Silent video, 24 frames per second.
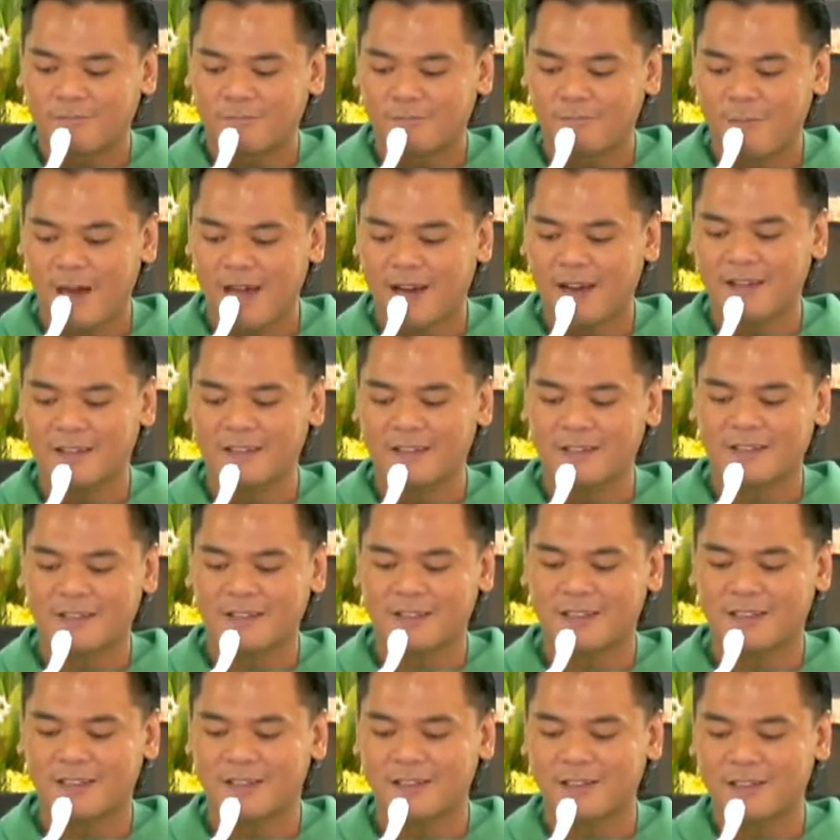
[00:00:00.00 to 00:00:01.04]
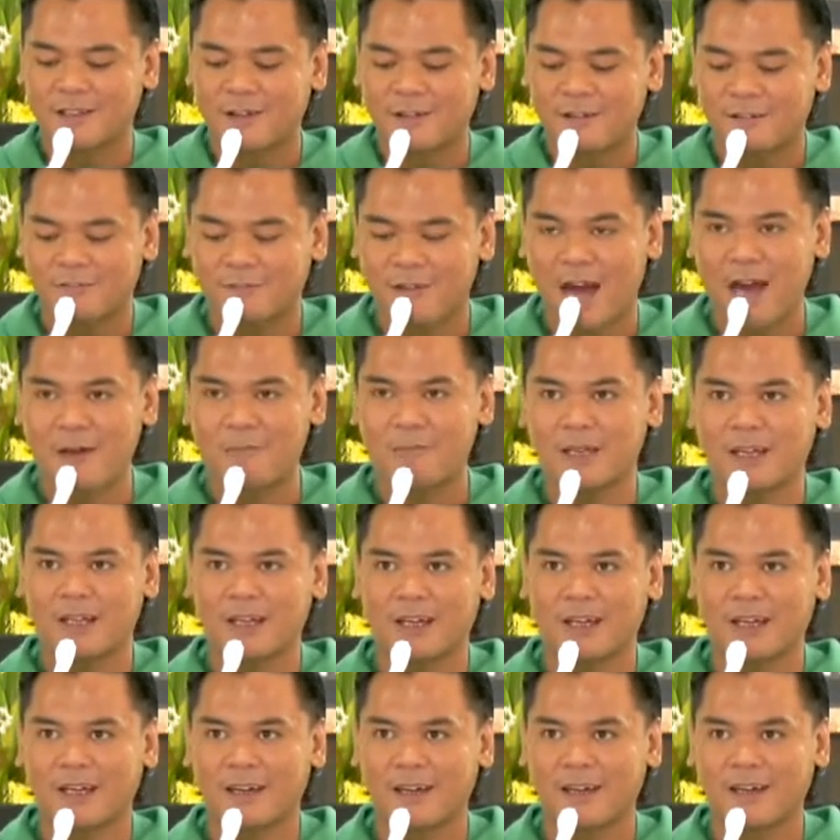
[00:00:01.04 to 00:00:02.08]
parents,
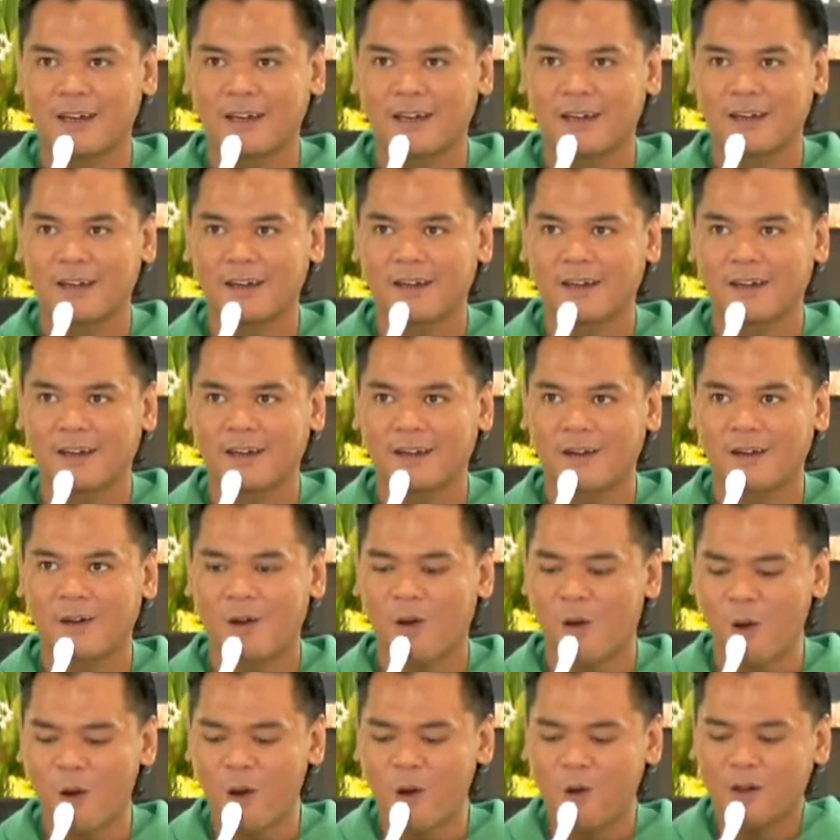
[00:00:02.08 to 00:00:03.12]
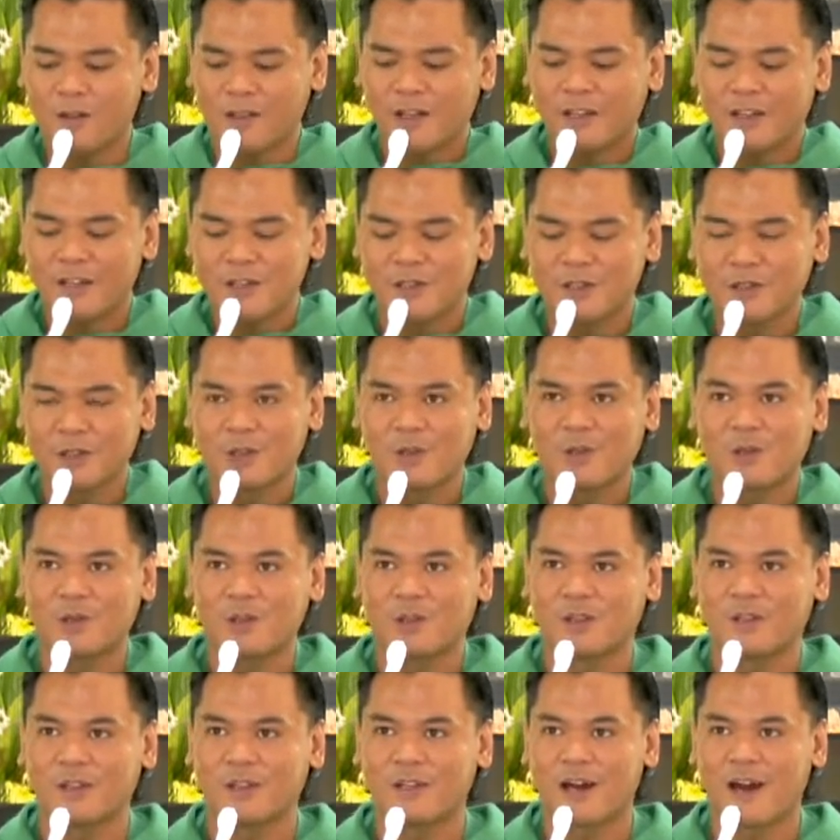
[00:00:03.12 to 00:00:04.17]
family, all that is good
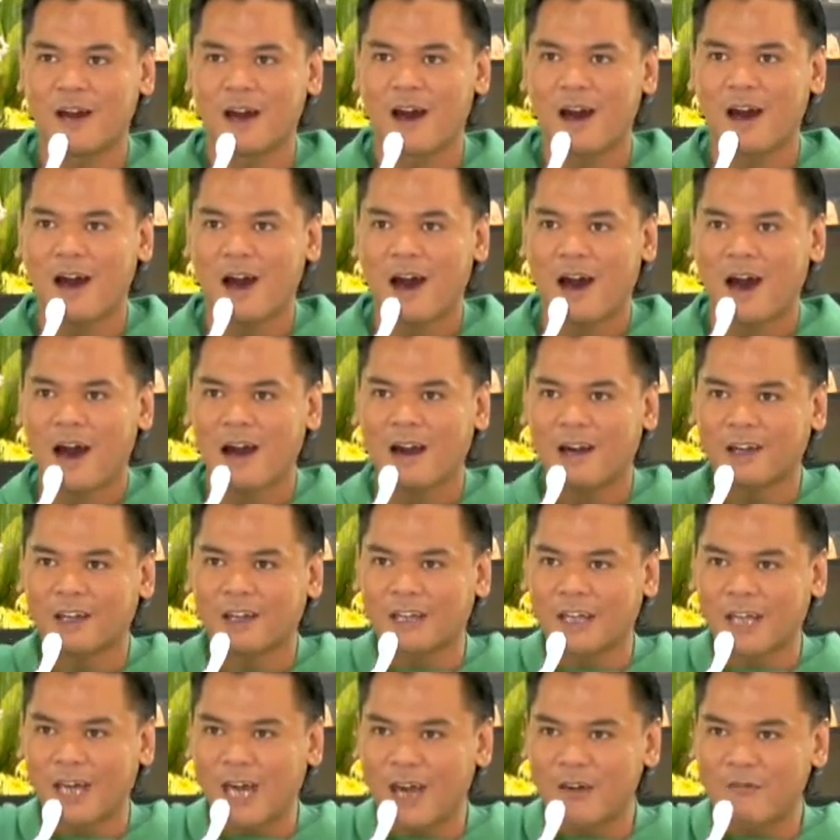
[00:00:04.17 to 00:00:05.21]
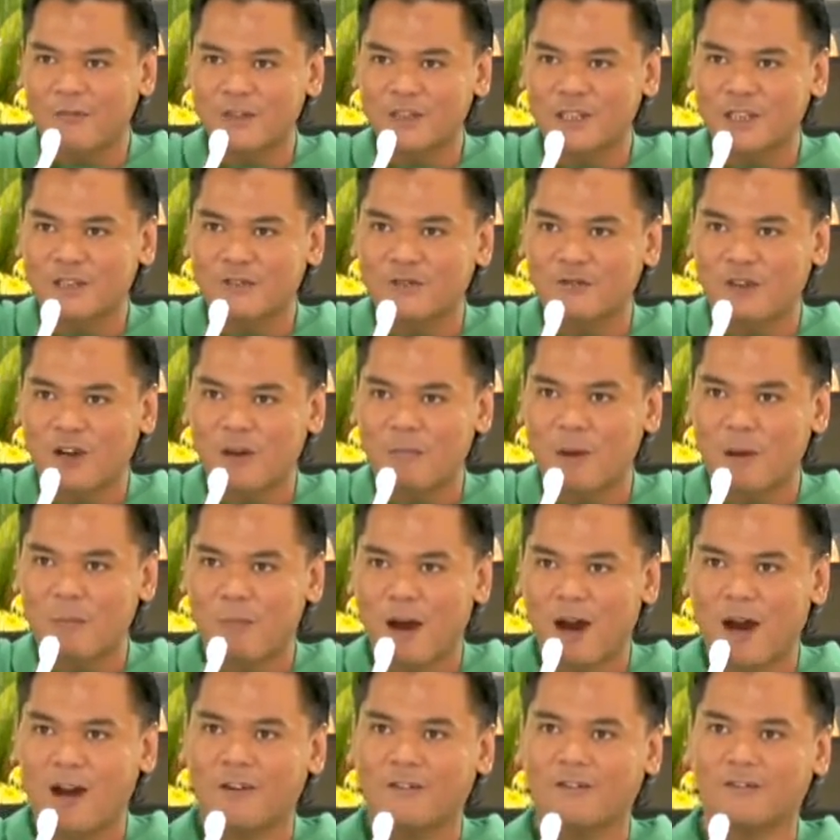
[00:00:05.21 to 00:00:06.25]
are gifts from
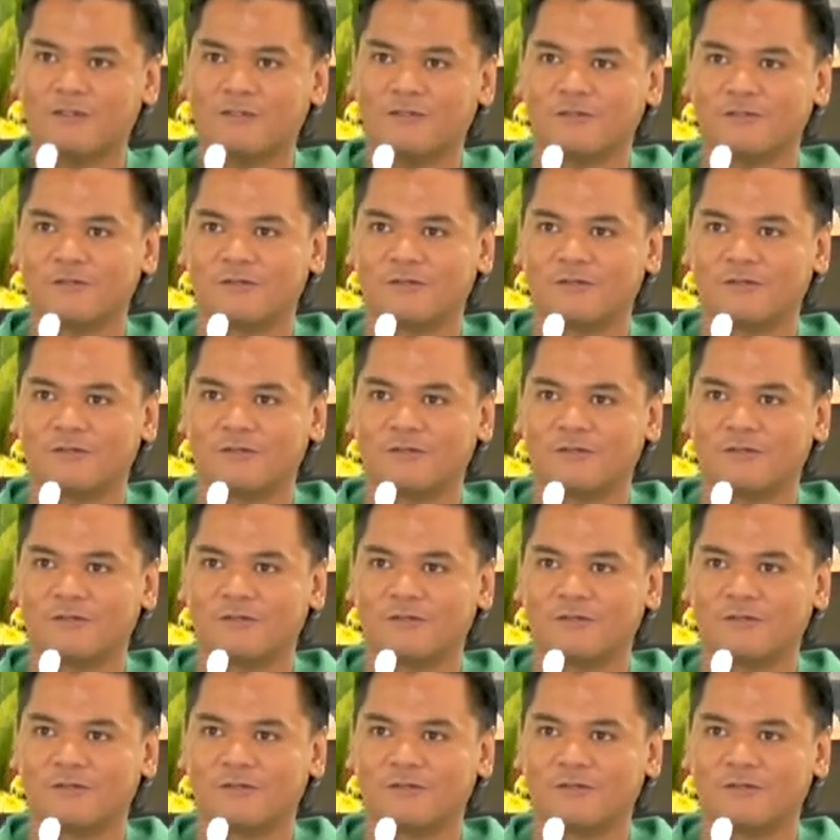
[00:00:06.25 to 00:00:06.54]
above.